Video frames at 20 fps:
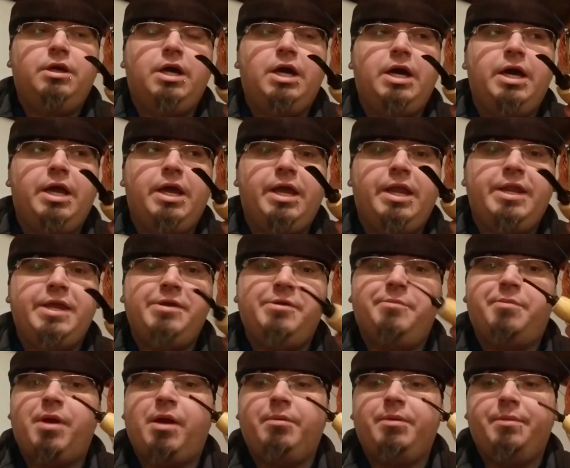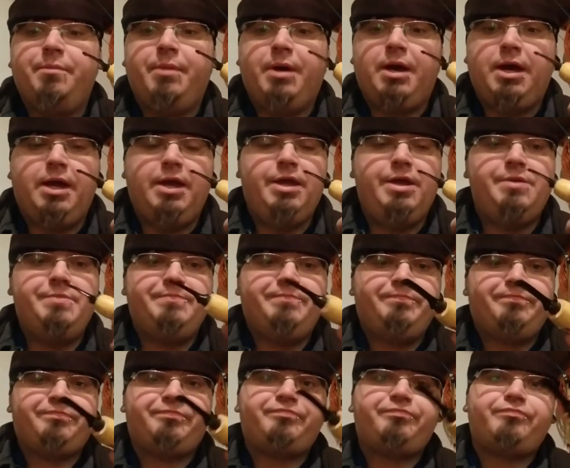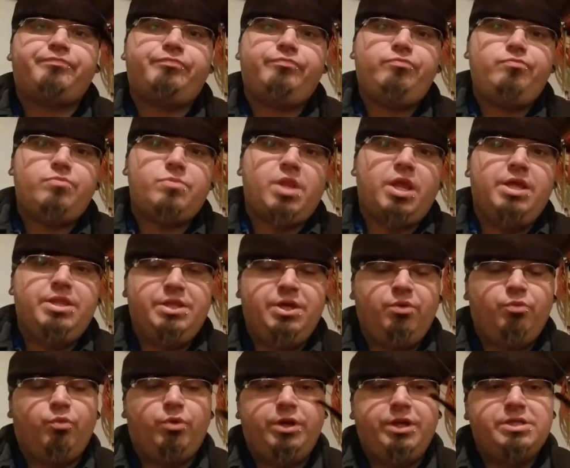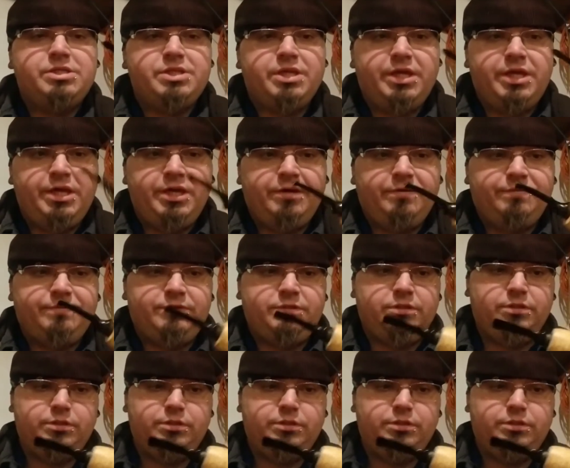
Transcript: uh, and he would probably buy it. And then one as a gift.